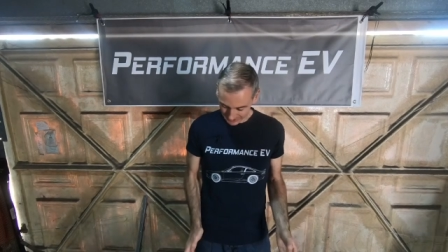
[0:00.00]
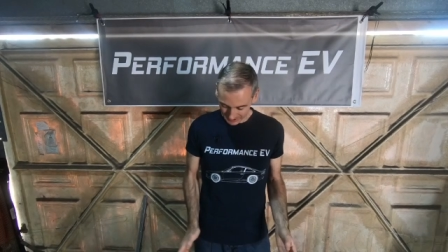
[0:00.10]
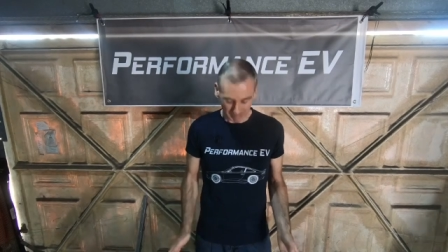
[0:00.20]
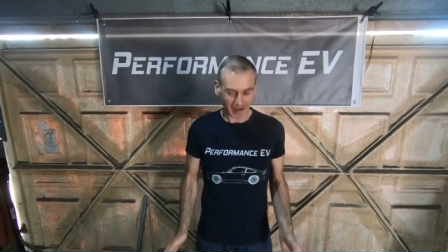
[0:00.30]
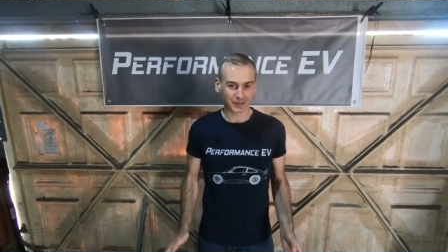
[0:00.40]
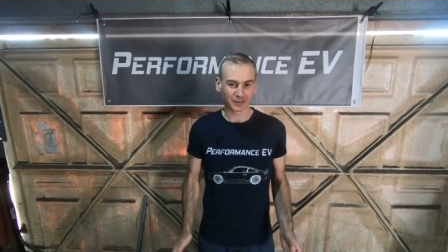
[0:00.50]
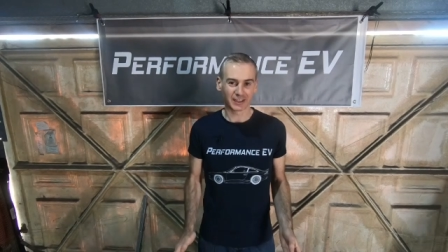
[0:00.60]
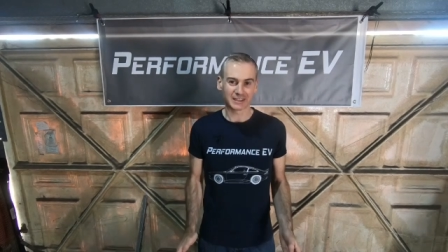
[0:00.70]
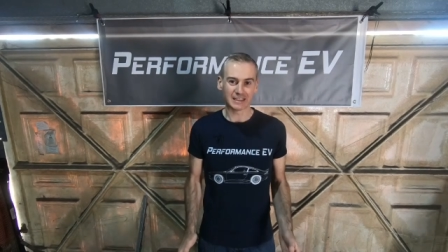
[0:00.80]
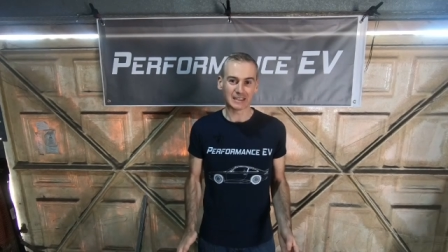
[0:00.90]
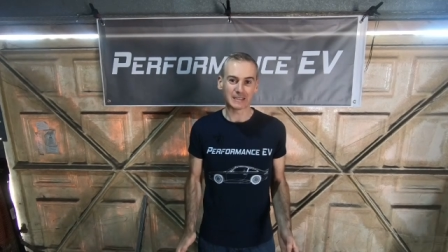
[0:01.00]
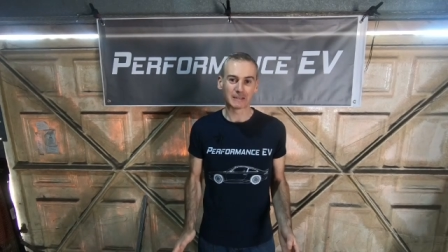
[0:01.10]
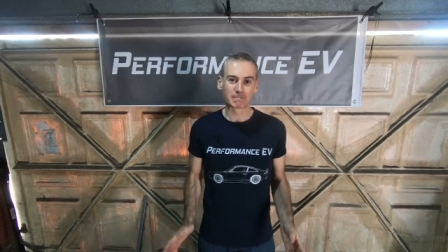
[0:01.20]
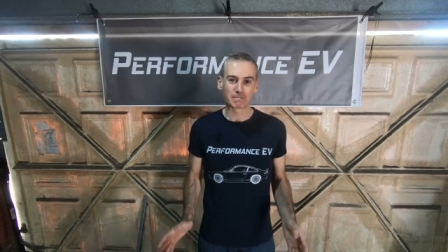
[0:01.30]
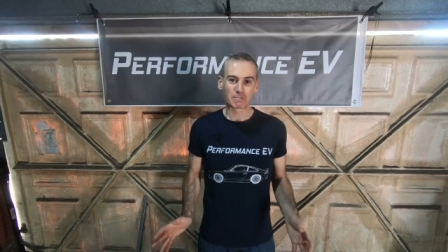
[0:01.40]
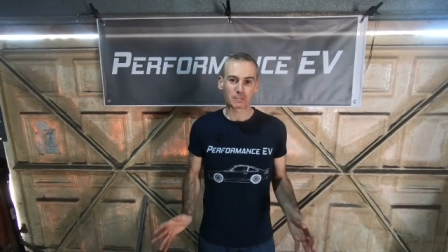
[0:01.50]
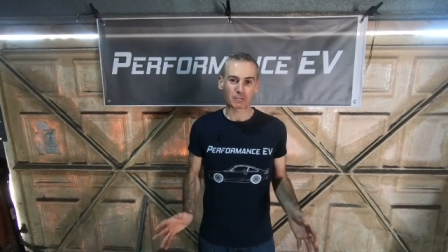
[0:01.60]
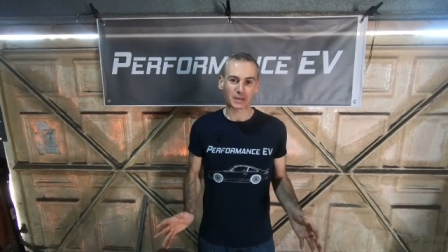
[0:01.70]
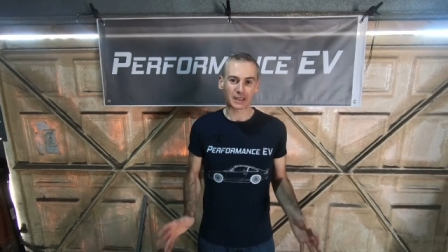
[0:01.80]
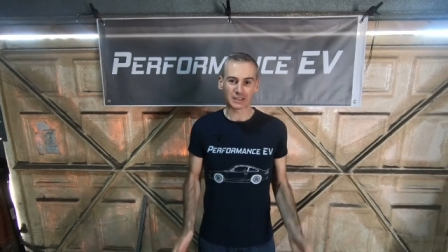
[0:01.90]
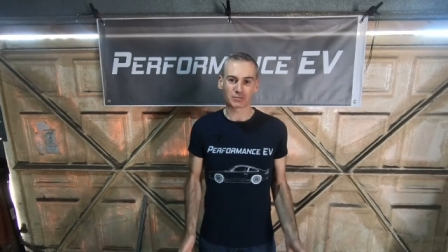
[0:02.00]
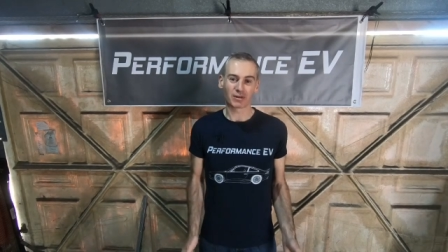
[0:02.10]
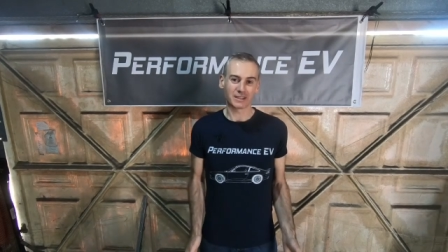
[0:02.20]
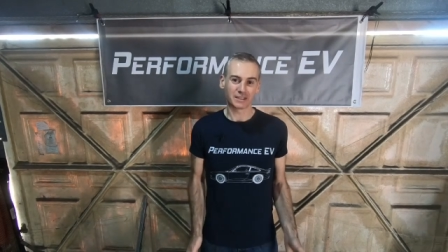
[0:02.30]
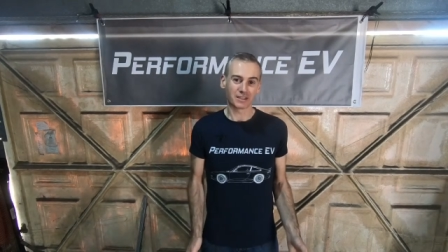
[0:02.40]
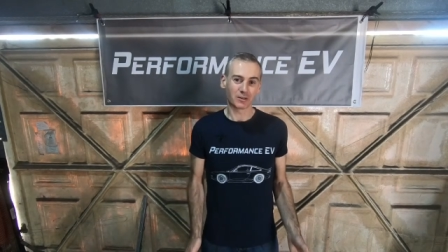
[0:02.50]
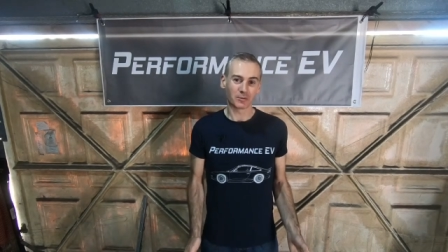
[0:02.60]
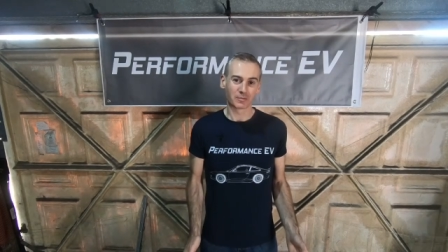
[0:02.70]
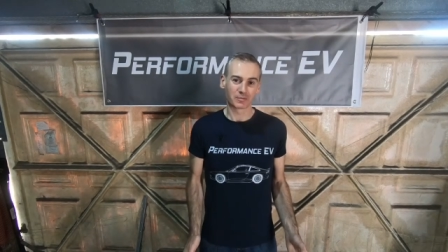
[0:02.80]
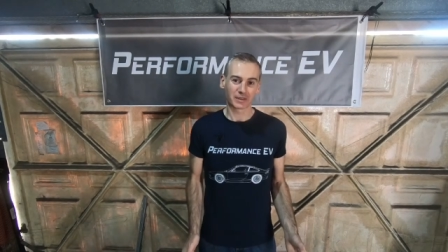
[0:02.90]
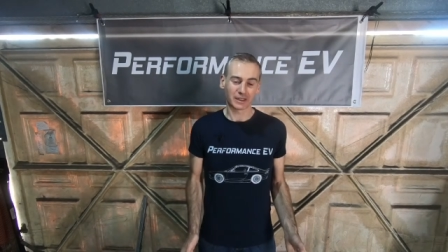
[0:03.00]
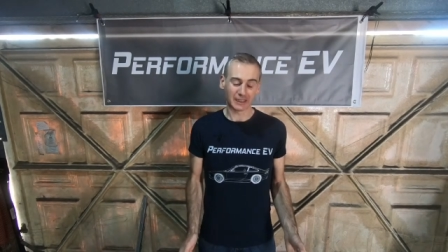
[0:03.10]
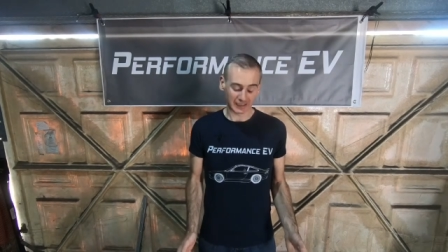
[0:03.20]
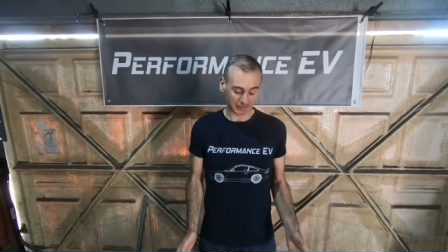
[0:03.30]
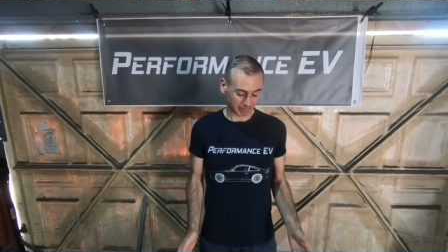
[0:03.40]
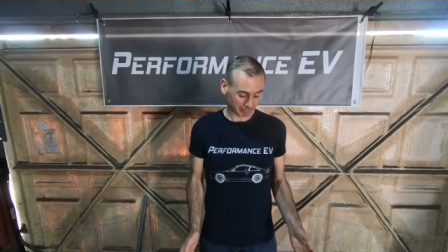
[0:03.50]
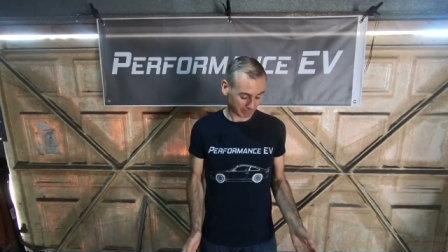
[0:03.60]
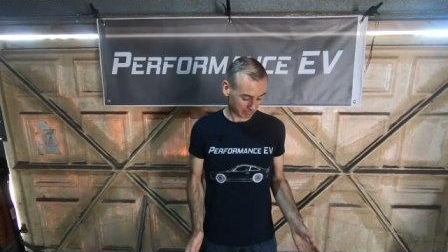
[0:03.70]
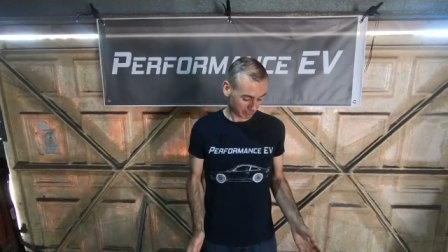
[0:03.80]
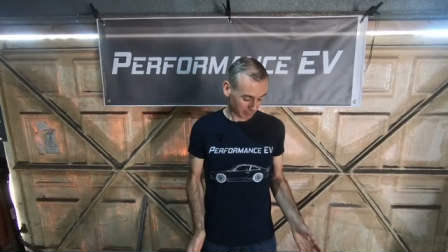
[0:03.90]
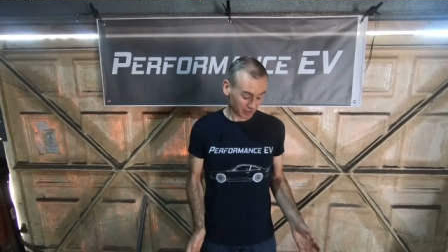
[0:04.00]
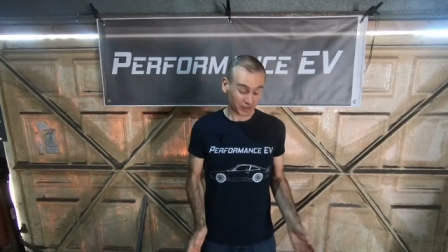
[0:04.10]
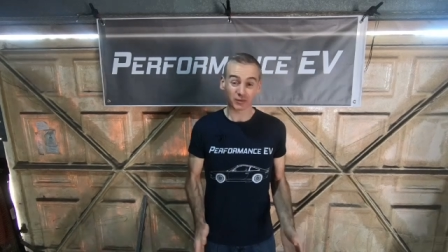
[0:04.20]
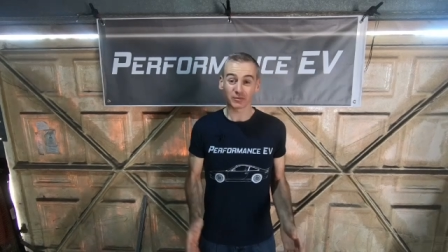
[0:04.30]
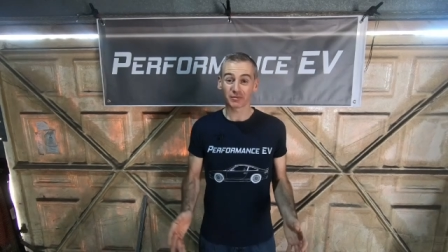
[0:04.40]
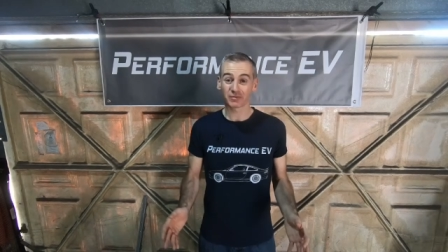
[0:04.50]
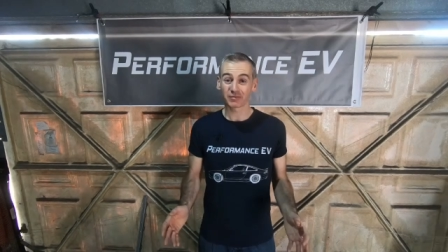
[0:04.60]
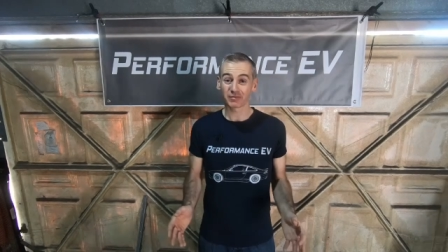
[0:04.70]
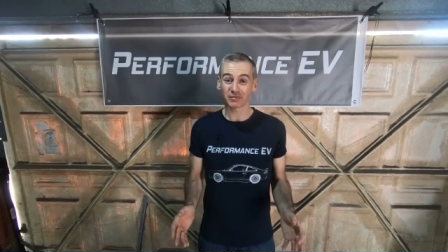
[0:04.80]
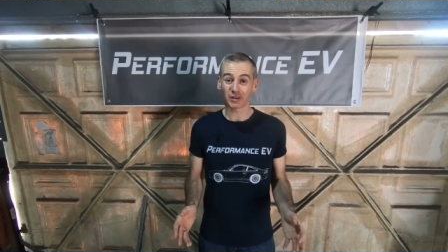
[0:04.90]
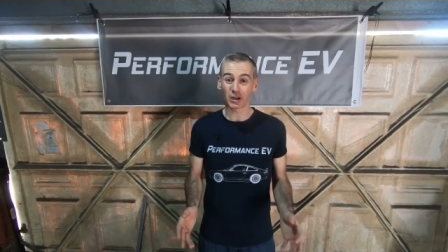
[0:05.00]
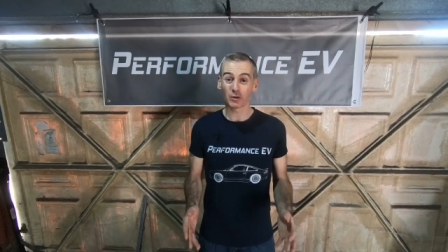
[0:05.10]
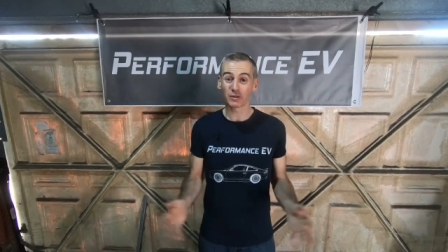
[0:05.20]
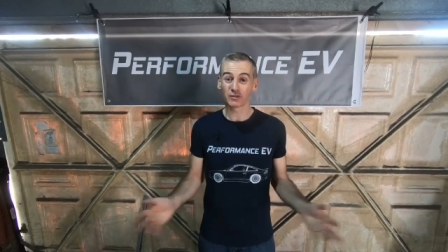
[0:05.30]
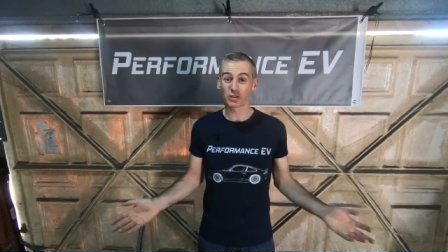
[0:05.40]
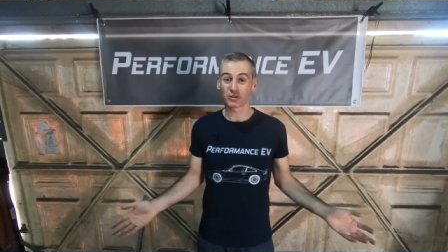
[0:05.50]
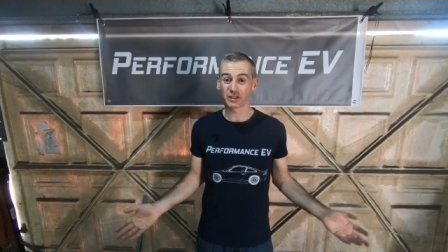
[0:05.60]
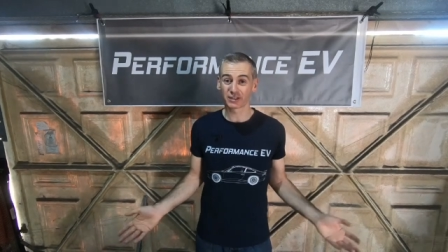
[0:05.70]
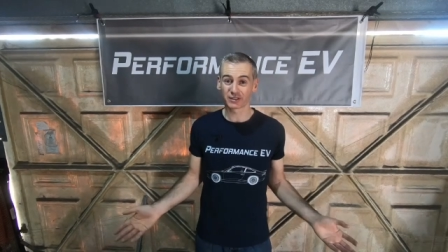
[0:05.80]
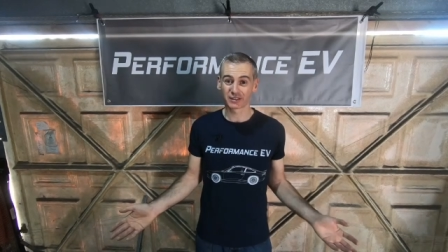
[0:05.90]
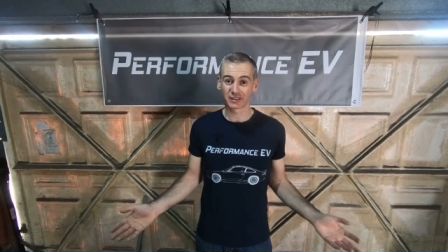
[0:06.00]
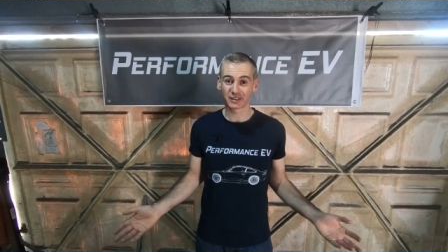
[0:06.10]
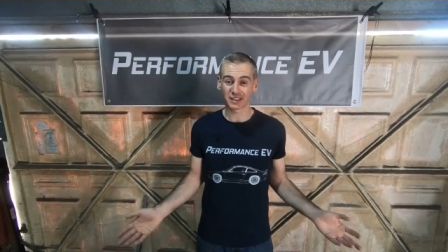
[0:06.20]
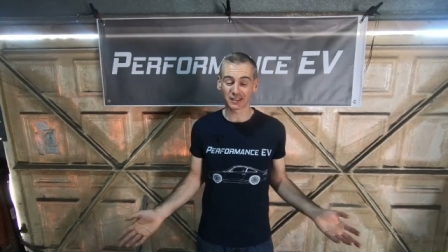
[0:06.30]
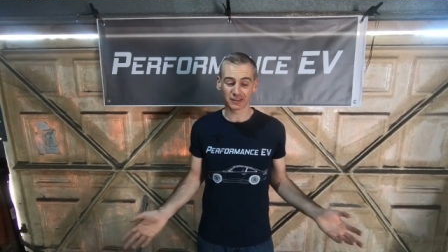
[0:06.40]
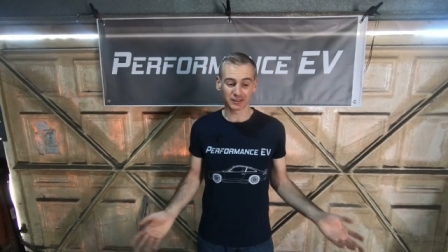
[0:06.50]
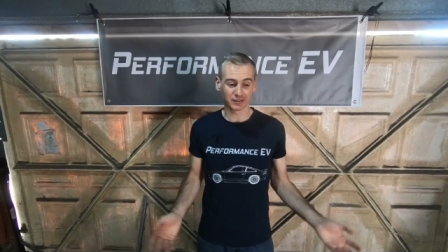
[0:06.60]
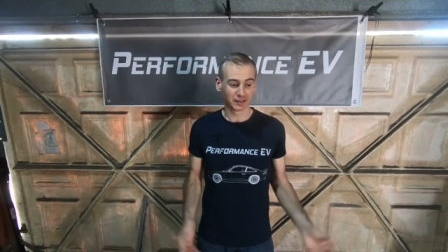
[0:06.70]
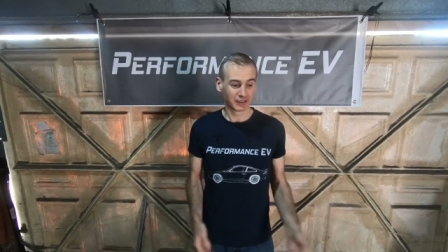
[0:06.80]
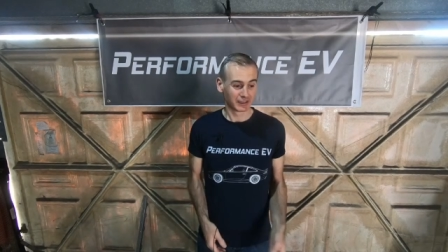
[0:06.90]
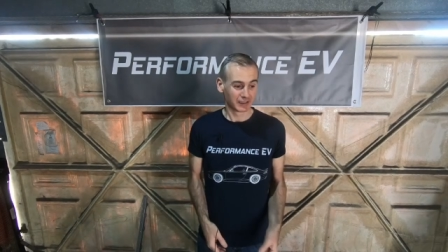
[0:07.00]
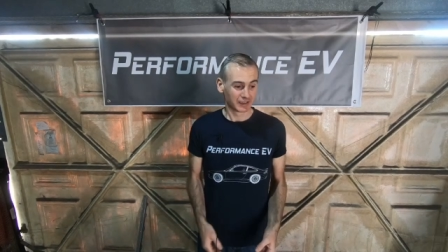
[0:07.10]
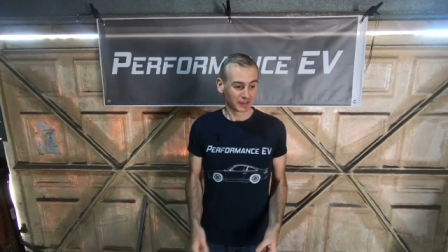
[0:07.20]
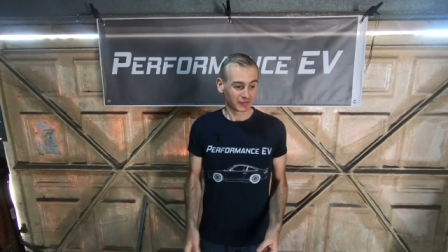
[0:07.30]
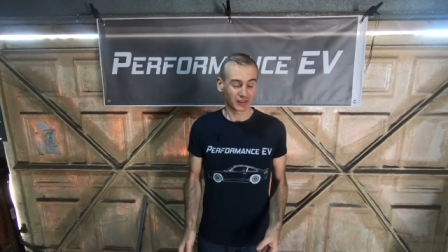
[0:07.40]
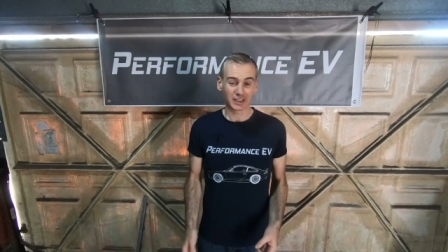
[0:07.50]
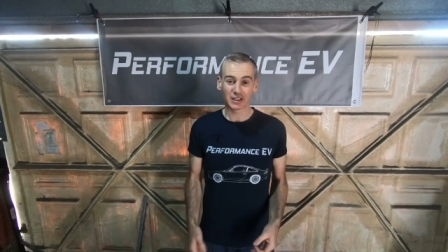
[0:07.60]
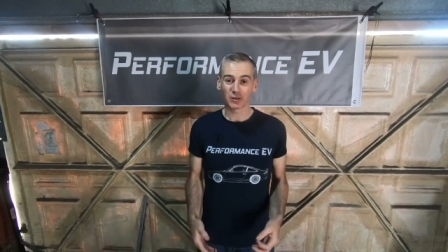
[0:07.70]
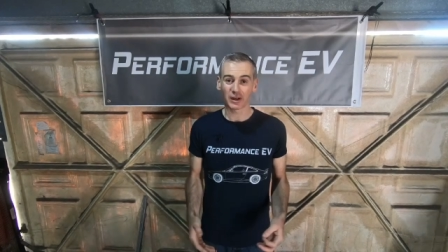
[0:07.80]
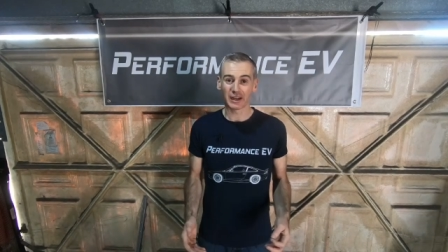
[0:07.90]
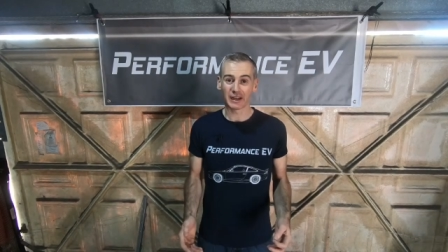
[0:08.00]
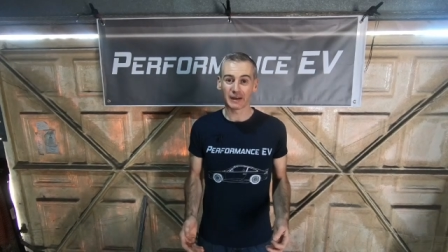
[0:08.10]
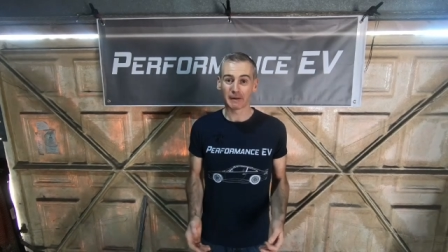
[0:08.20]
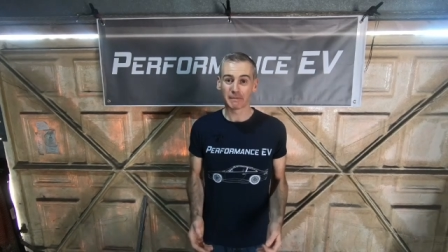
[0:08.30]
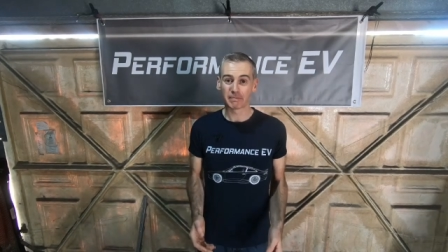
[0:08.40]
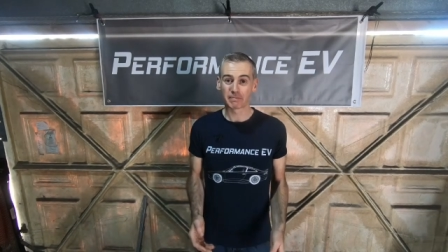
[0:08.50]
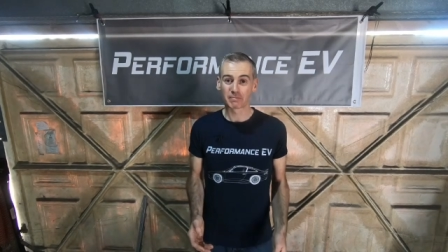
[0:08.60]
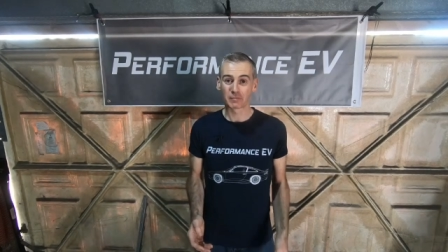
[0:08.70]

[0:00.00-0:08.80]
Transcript: the power that I need and it's ready to go. Um, so I hope you've enjoyed this little video. Um,